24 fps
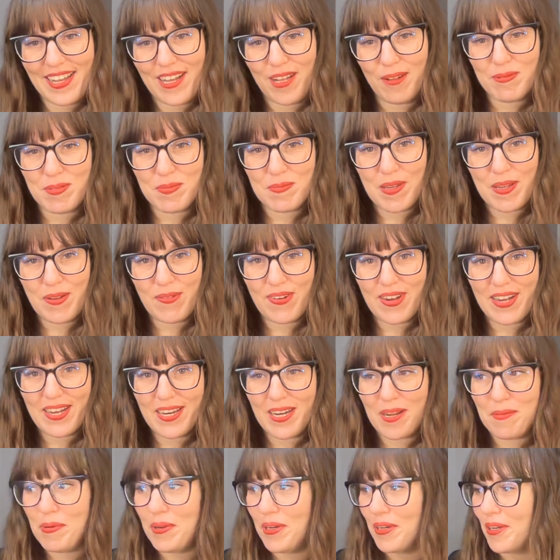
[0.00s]
helped me
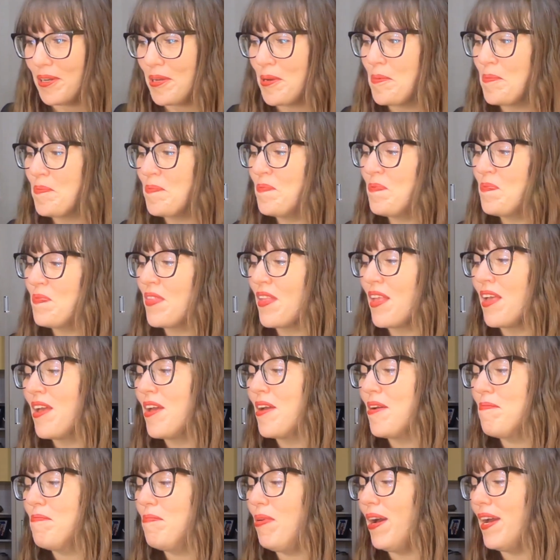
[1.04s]
write a book.
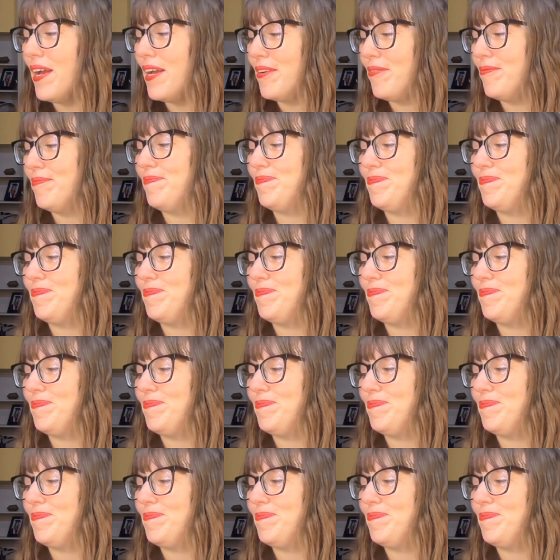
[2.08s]
But